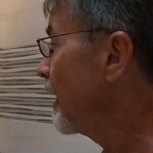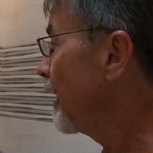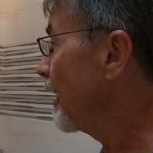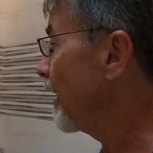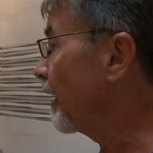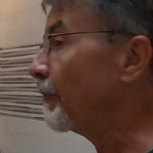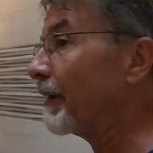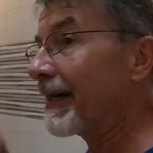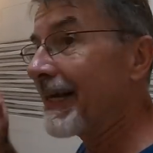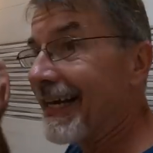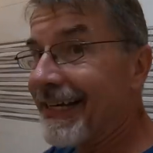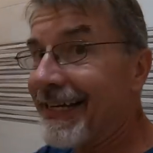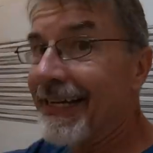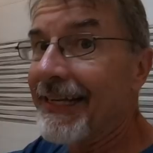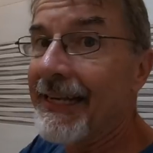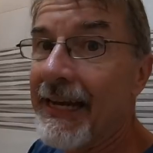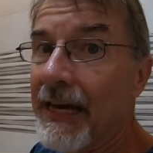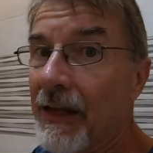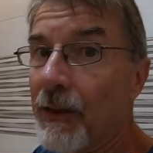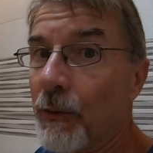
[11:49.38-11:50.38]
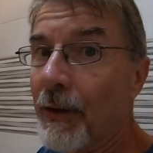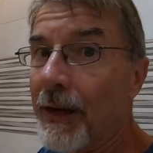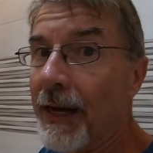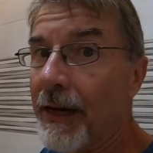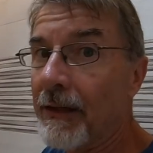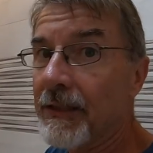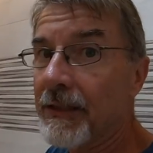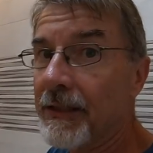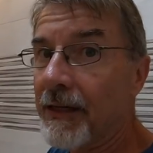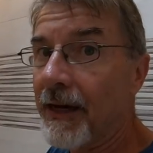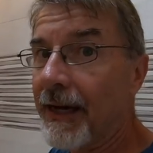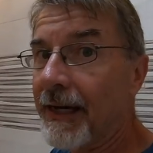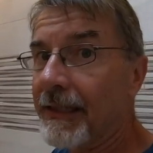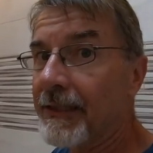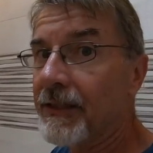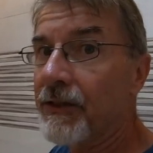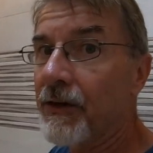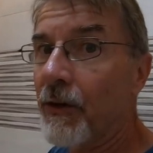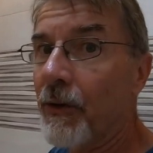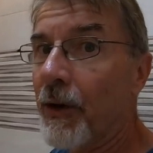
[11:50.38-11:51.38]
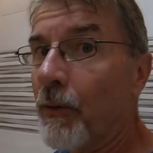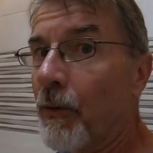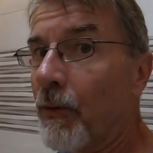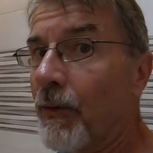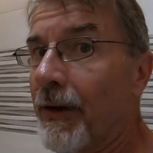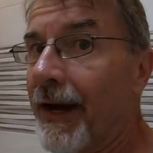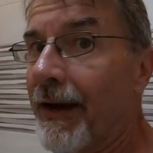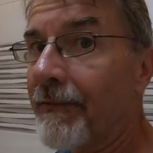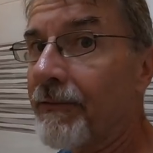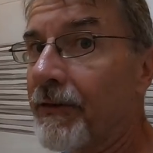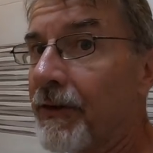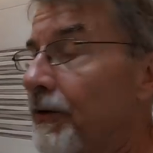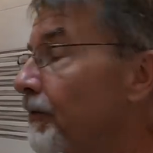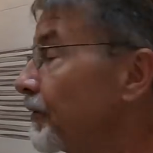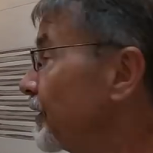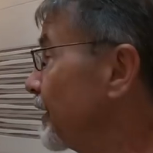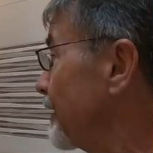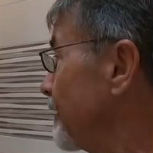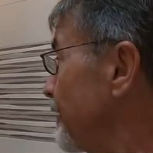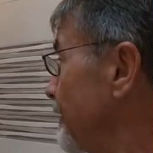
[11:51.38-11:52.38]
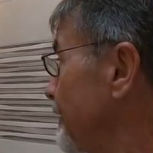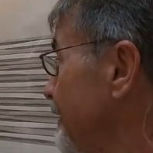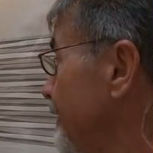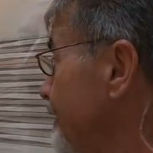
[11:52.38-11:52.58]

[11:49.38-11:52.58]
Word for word: Uh, but he did the other one outside, so he won't have to do that on the